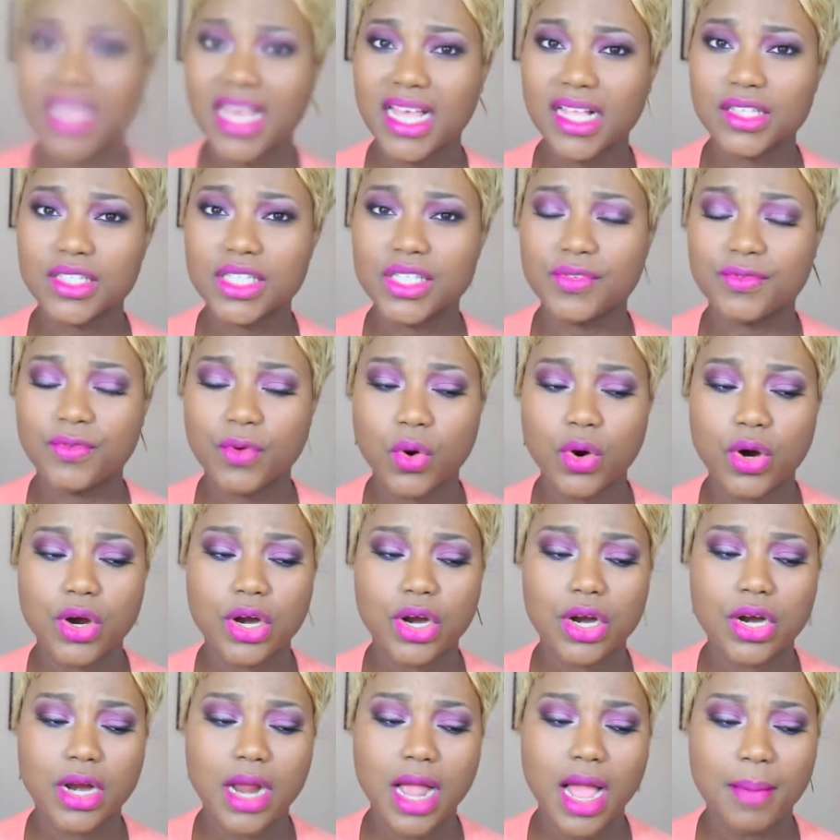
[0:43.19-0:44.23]
It retails
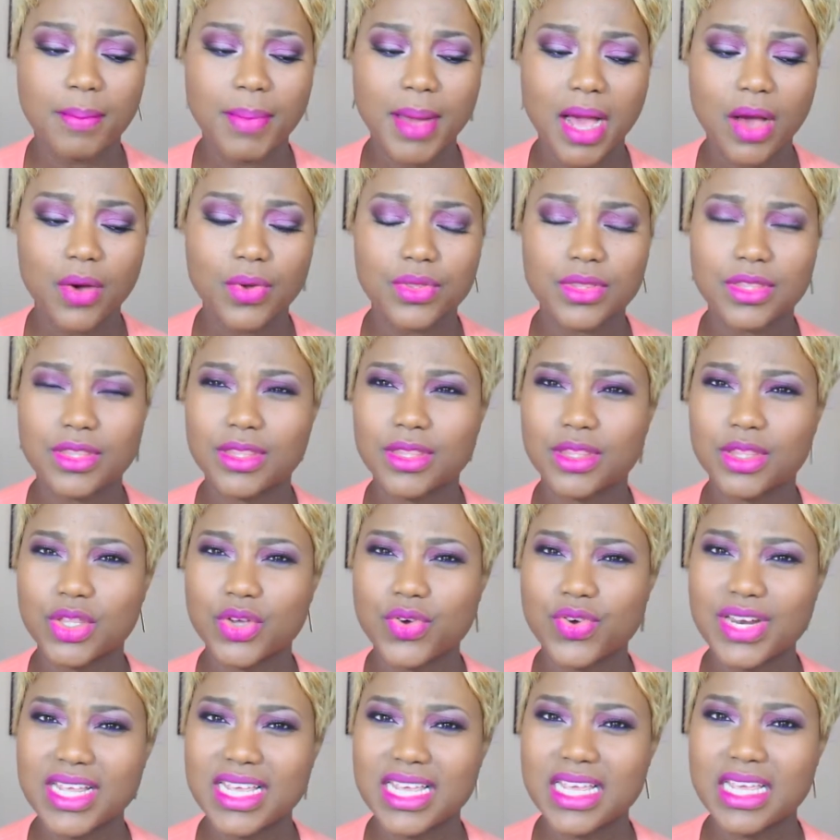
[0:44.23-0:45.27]
for about
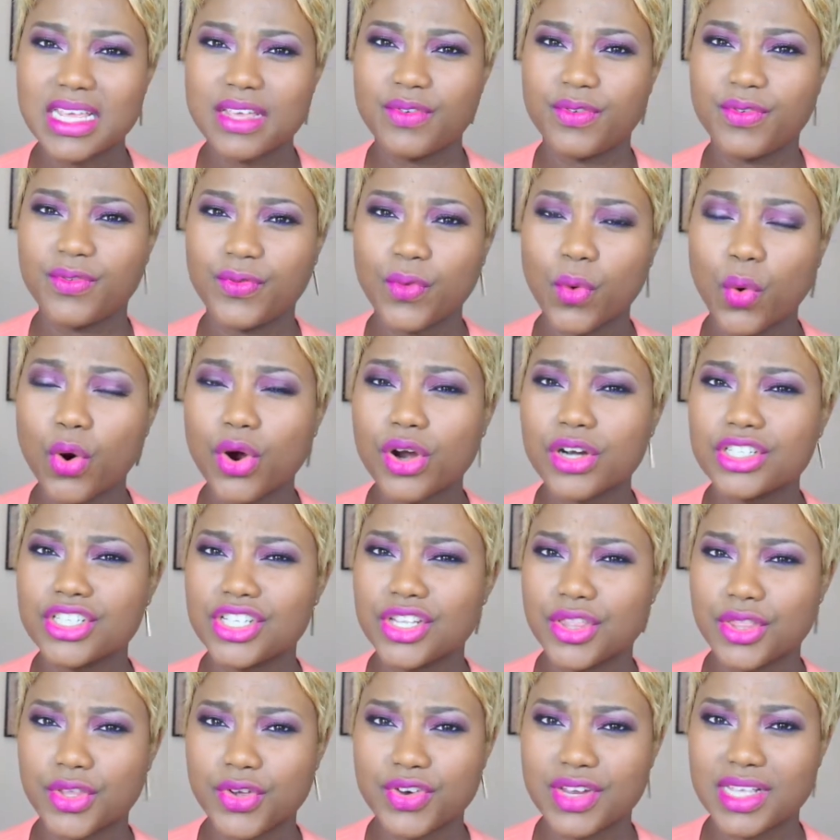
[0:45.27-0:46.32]
$34
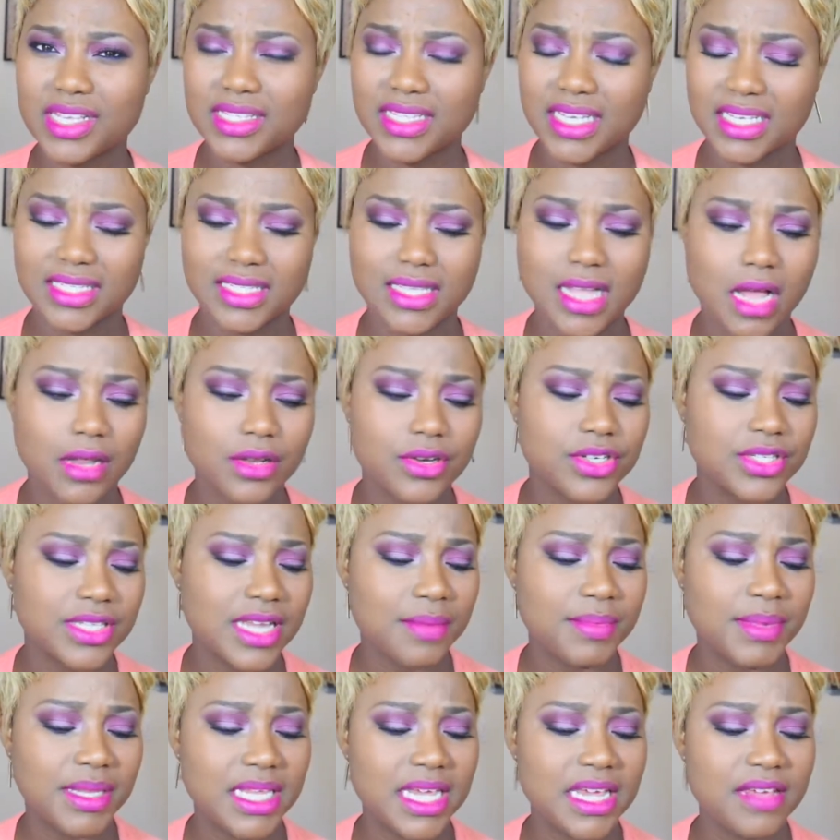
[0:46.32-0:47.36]
to $36,
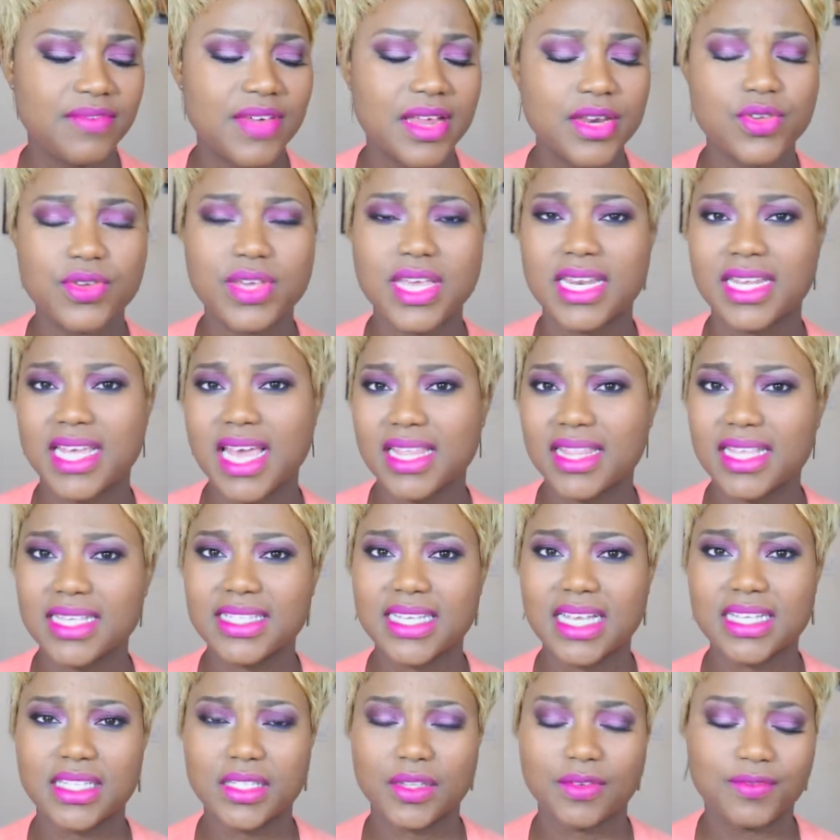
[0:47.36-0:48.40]
I believe, and you can get
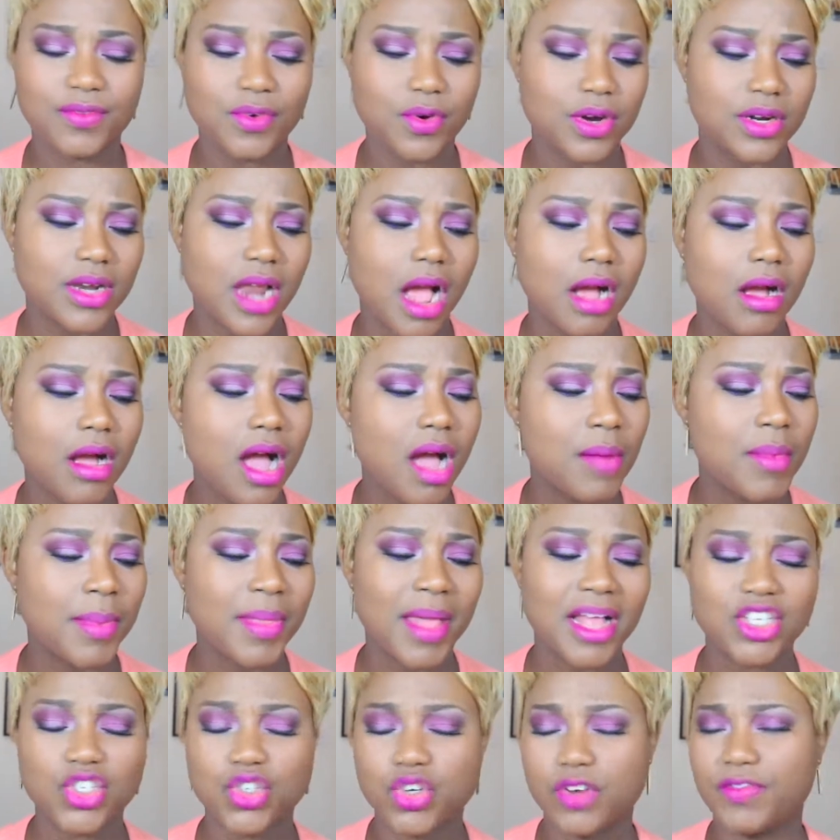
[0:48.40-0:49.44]
this at Sephora.com.
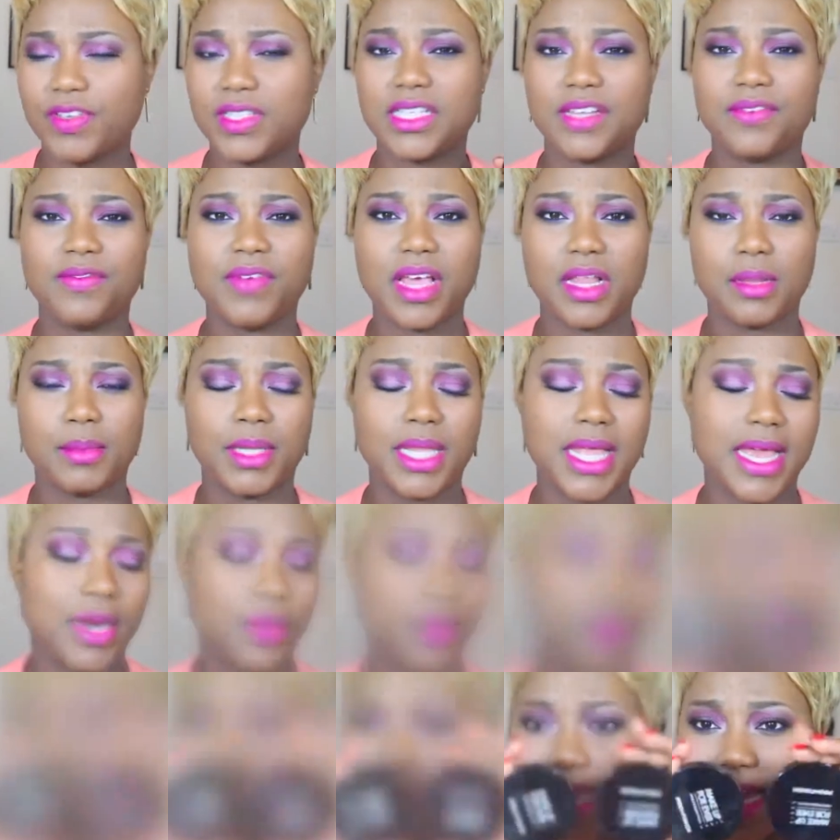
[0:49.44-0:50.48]
I'm not sure if it's available
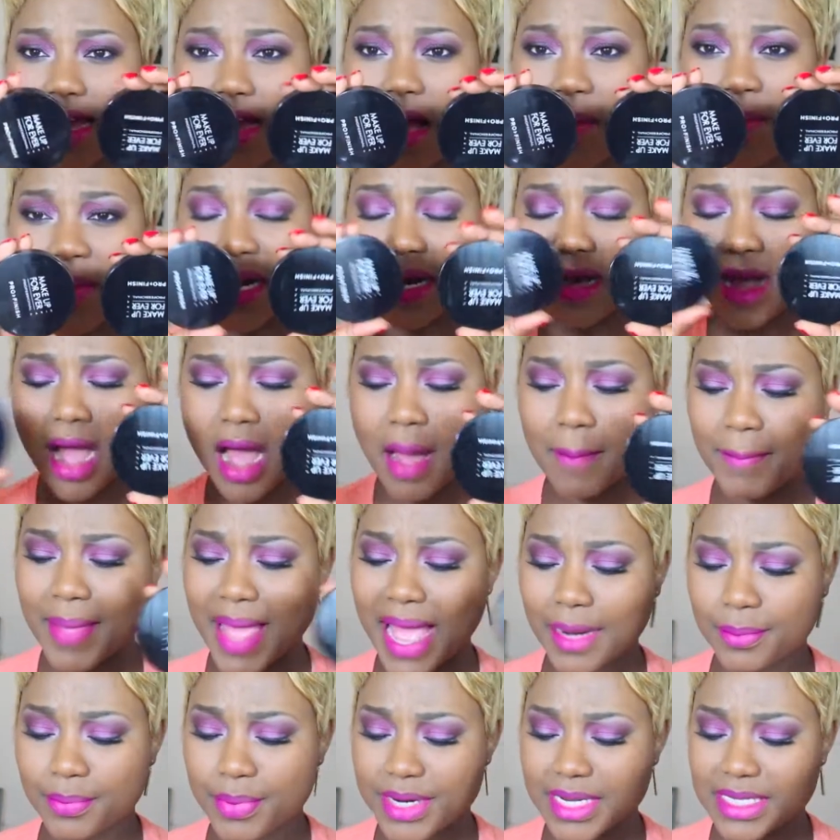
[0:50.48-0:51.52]
anywhere else. They come in a
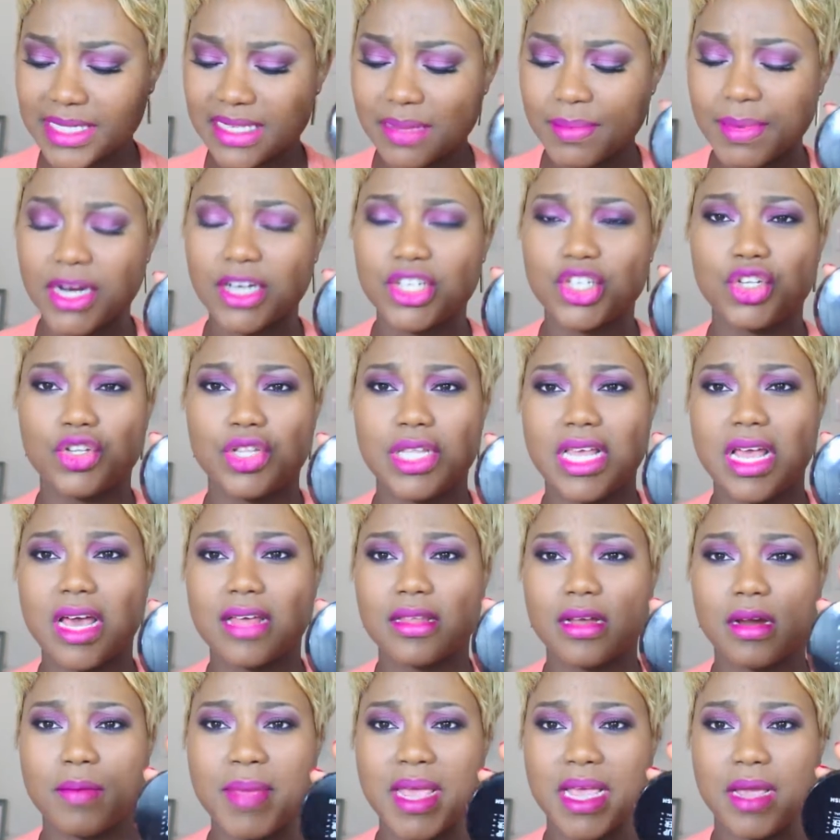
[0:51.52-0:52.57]
compact, pretty similar to the
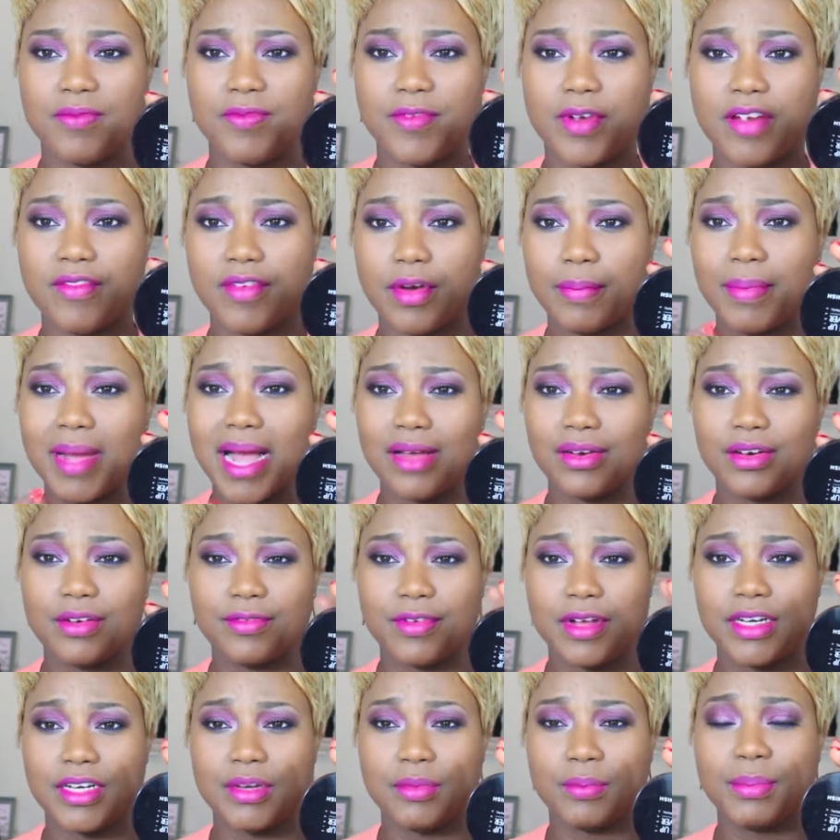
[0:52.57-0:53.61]
other Makeup Forever powder
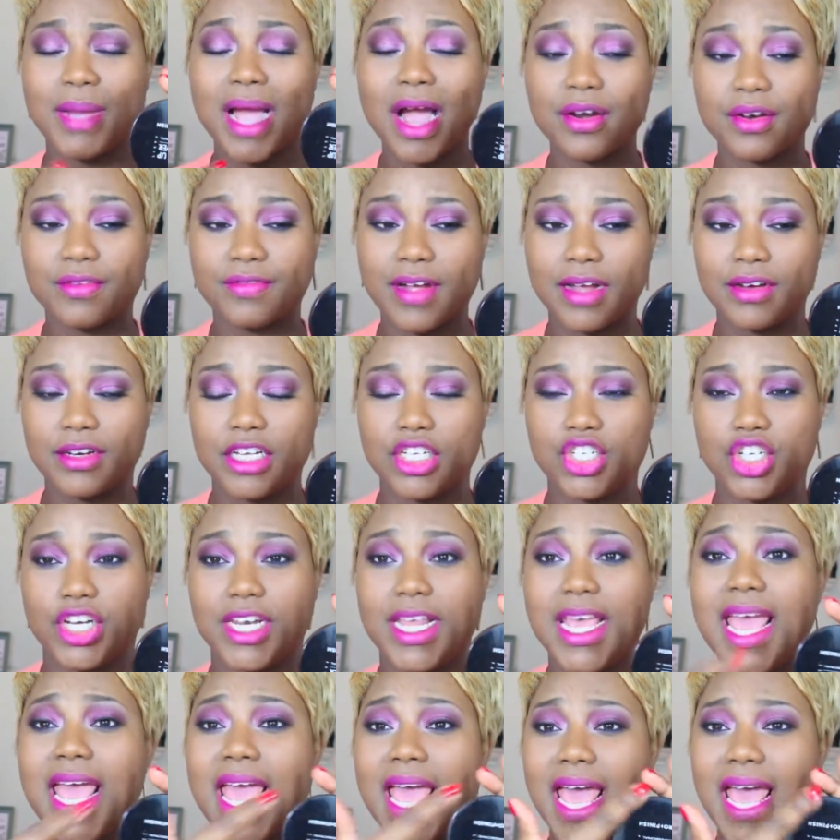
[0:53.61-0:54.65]

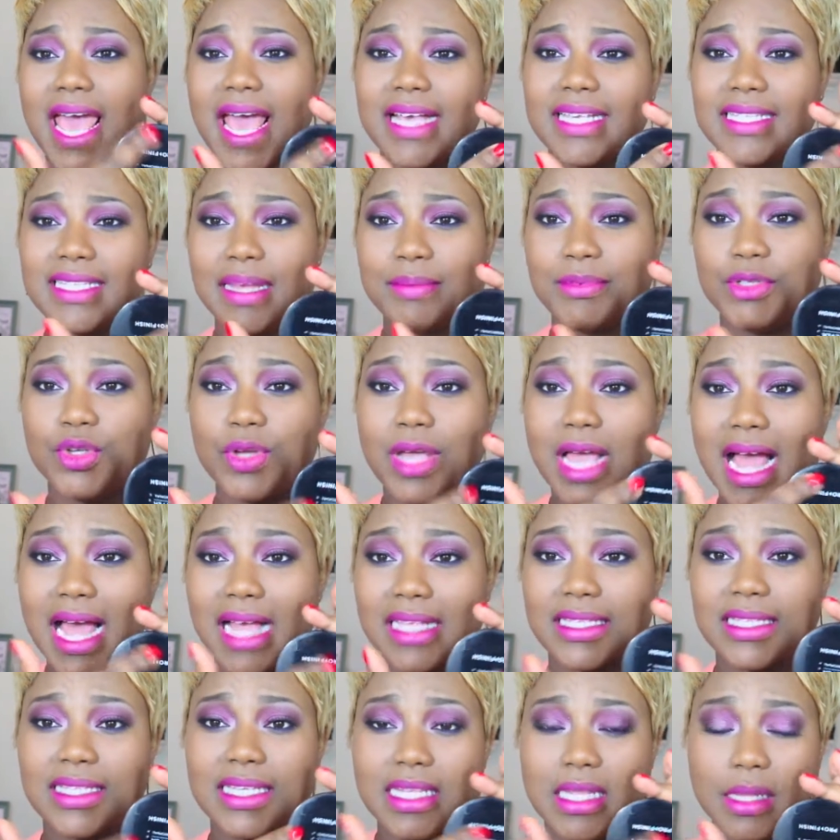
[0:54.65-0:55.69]
foundation, except you
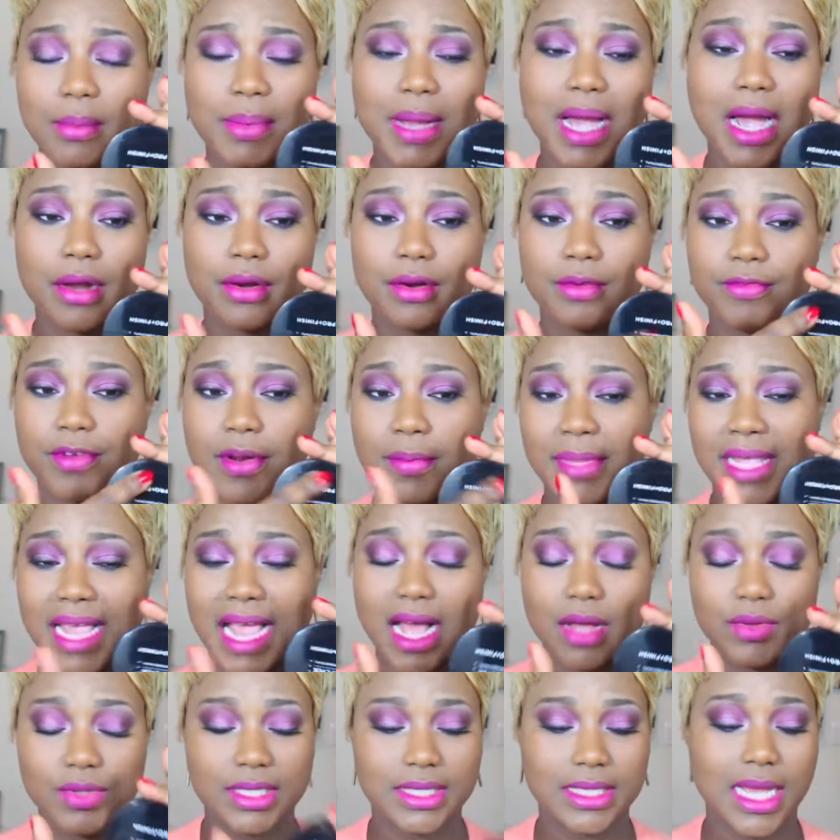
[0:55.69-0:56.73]
can't see the powder from the
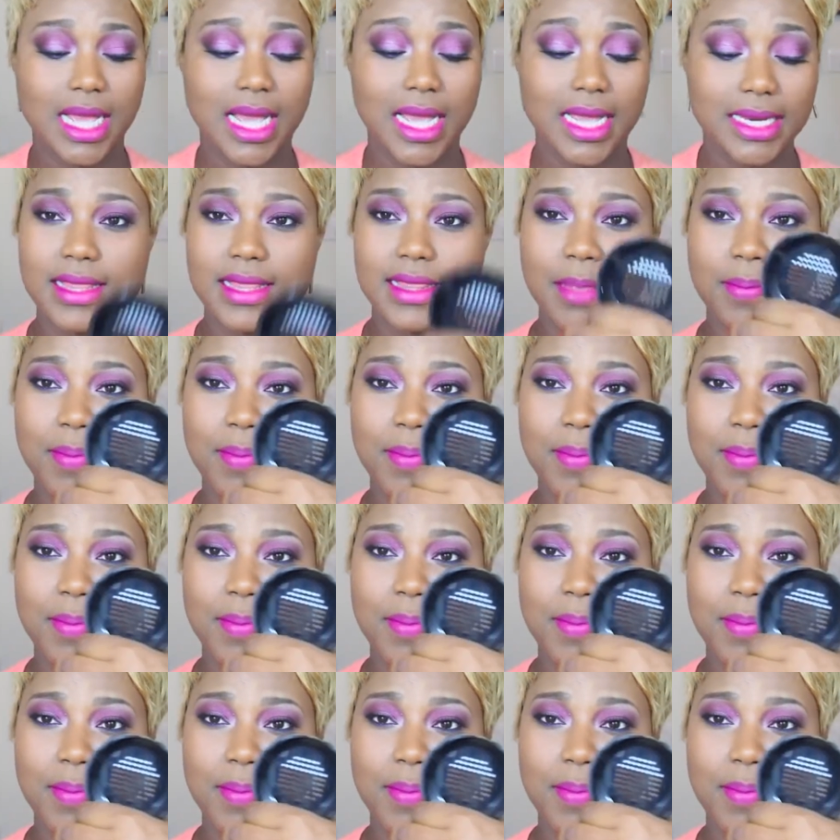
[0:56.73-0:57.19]
outside.